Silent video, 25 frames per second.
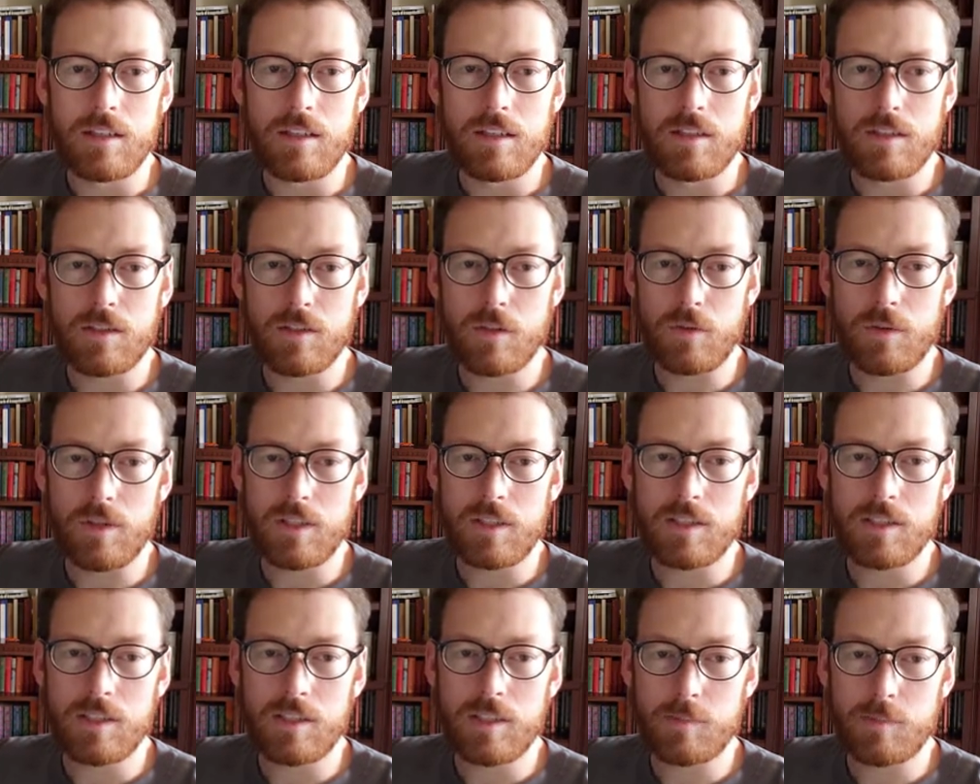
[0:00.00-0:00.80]
this
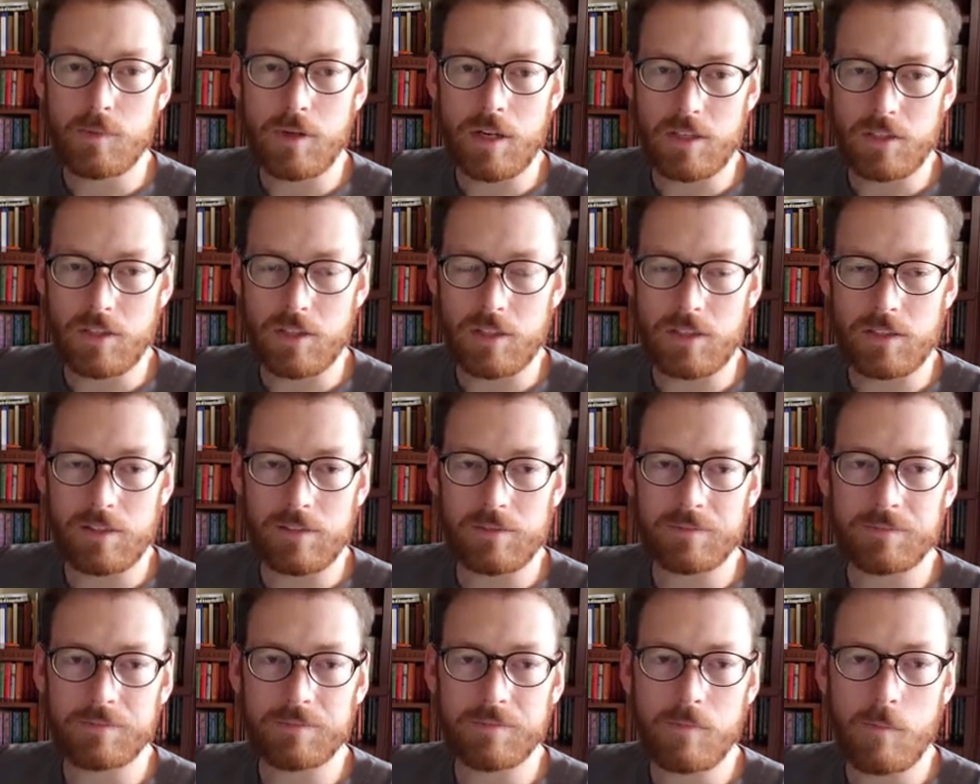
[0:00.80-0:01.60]
expression
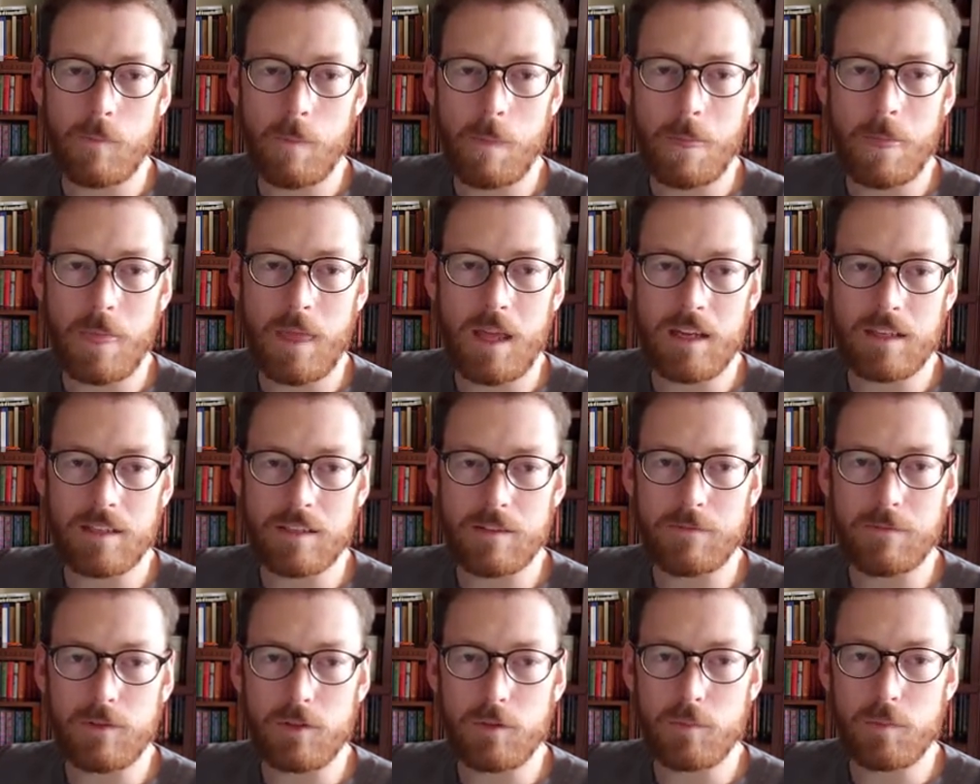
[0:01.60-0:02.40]
has a
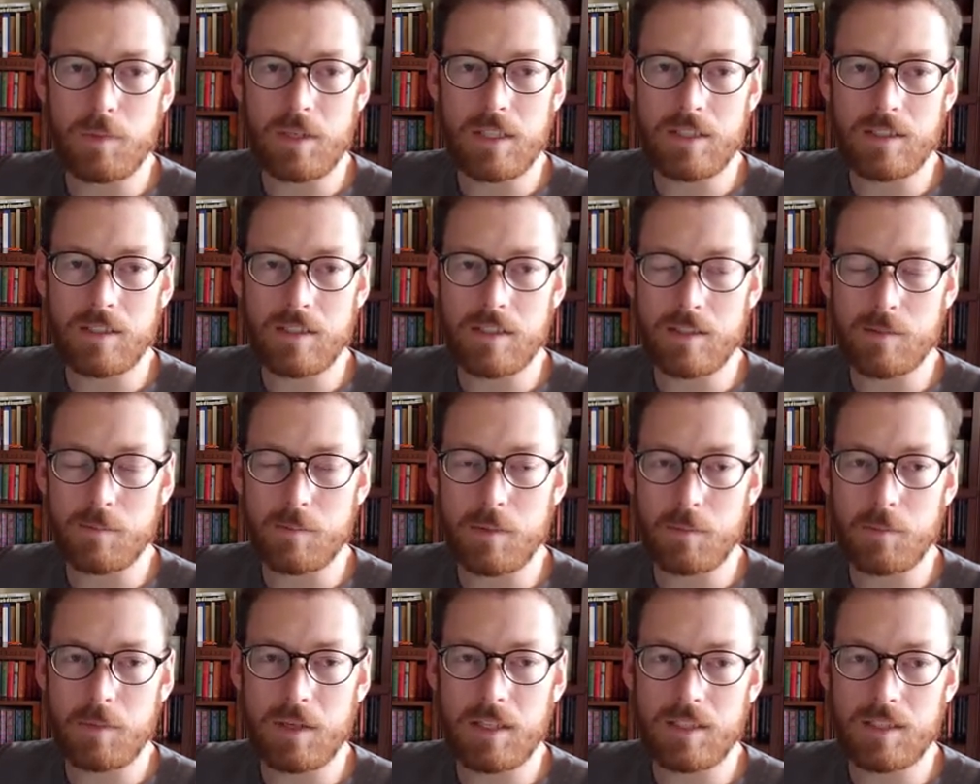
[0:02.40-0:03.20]
few pieces, but
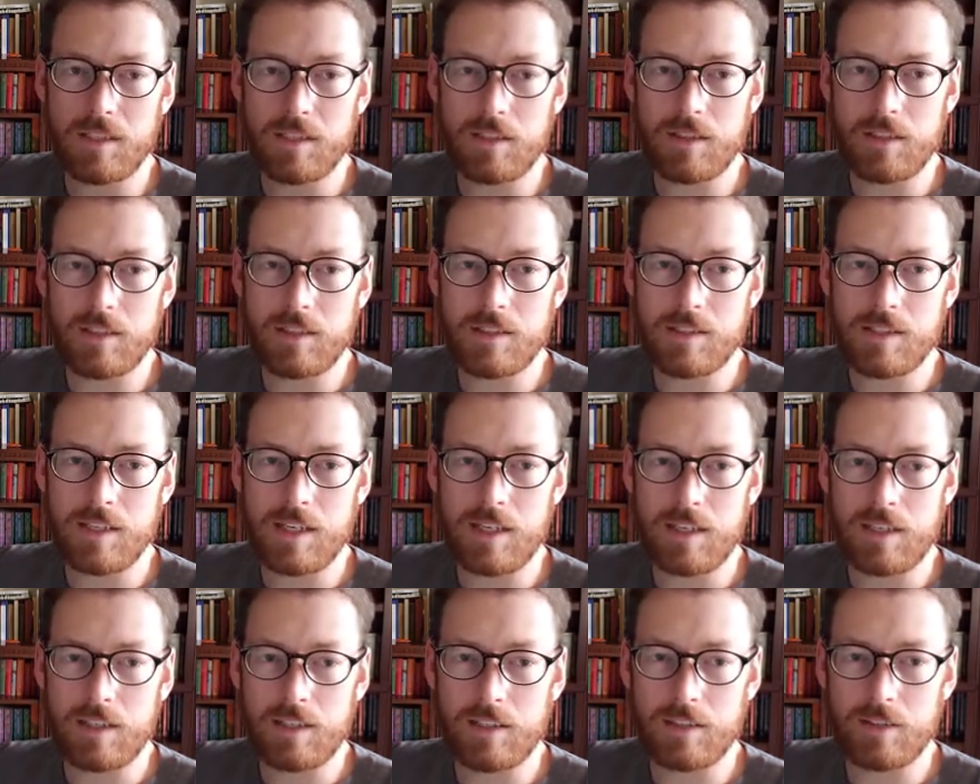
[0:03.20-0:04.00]
basically it's
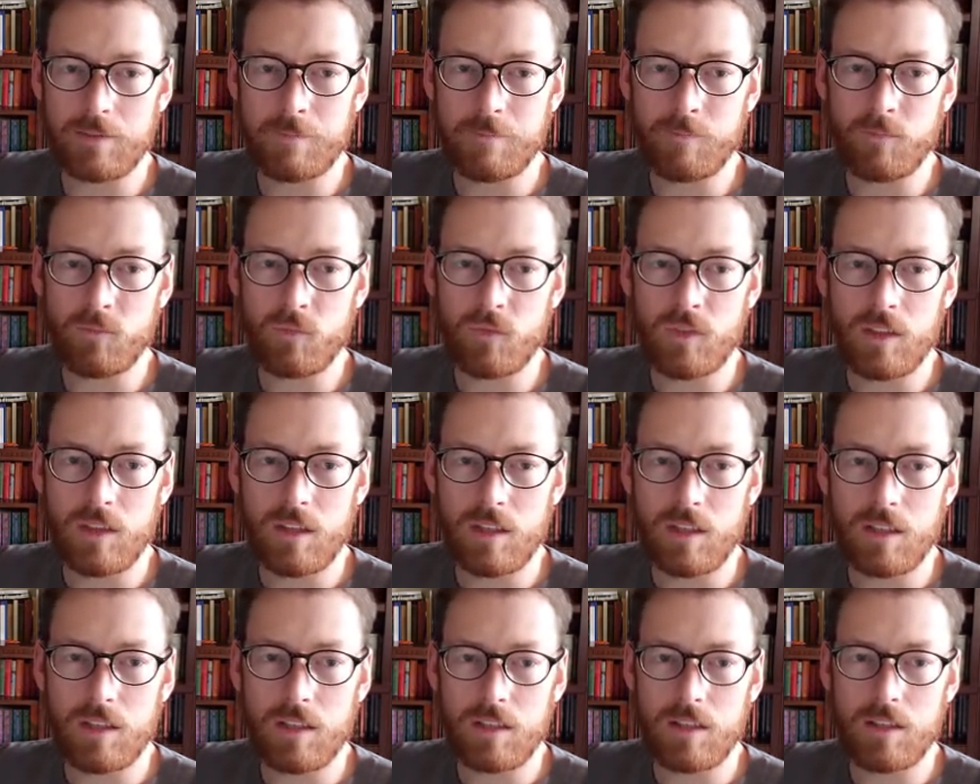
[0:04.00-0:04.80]
saying
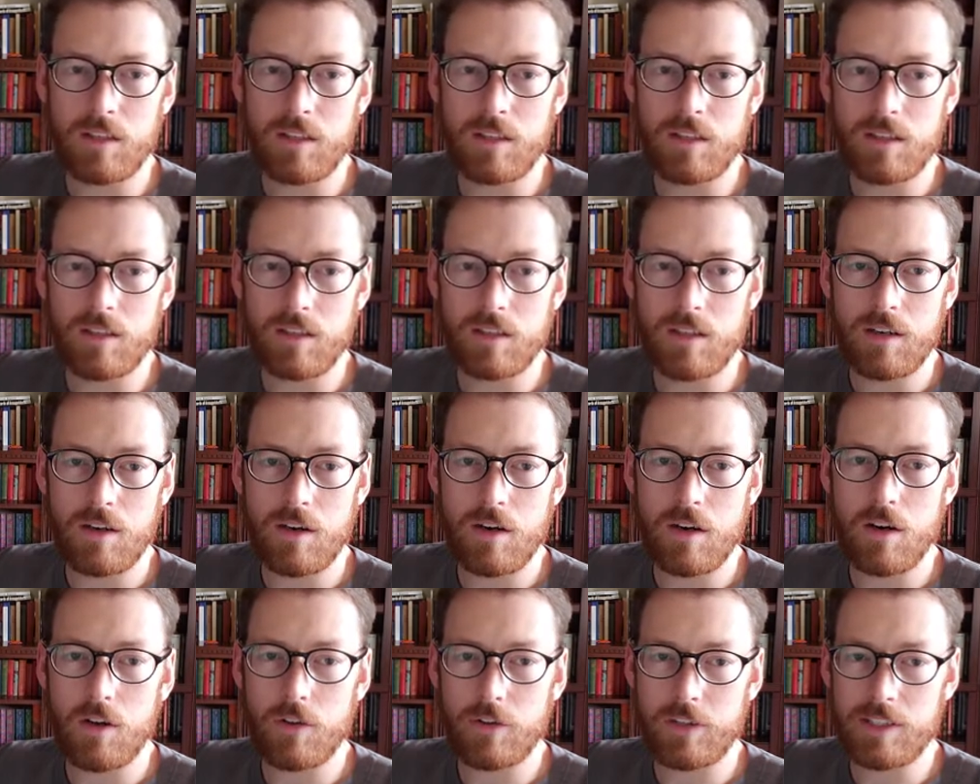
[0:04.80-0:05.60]

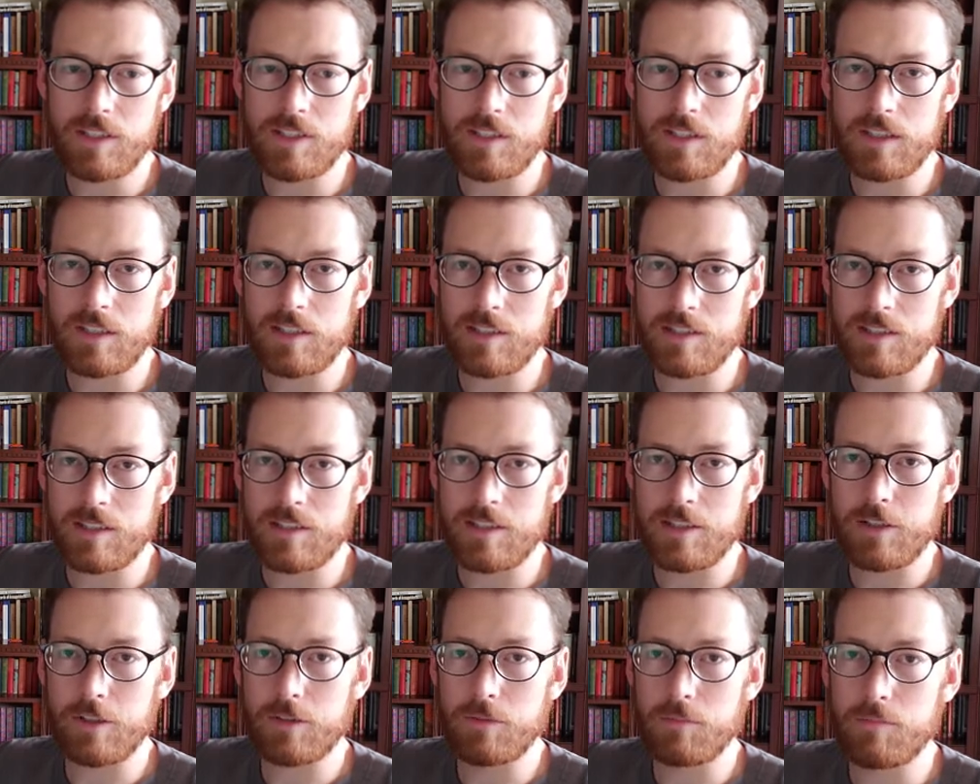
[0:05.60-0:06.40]
all these things in
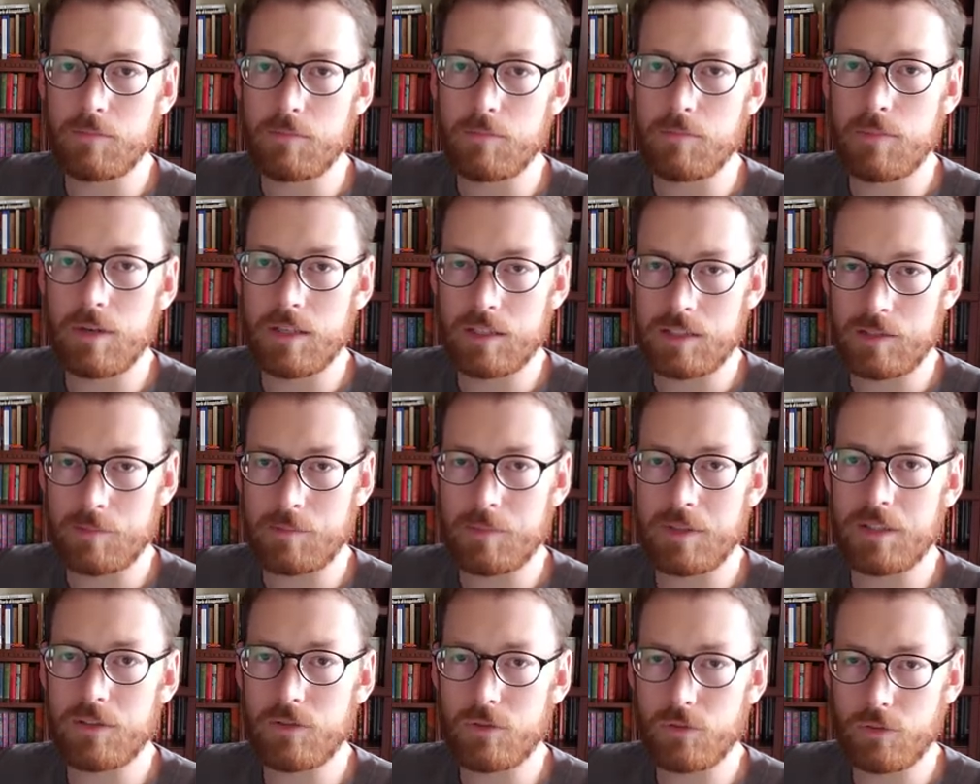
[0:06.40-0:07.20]
here must be
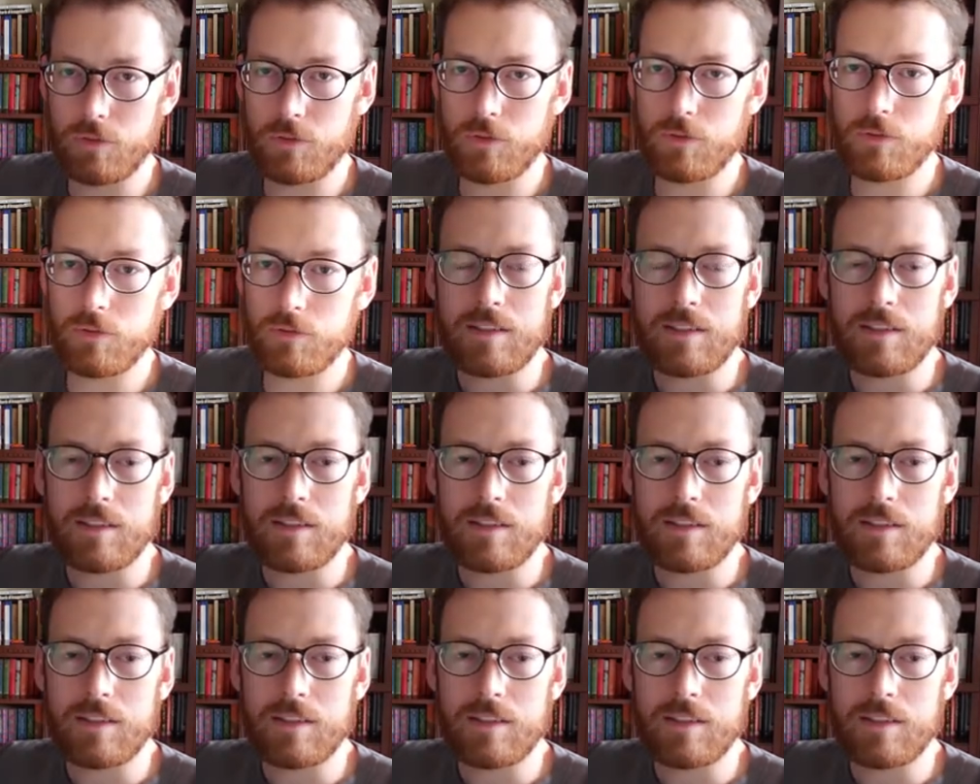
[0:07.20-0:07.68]
true.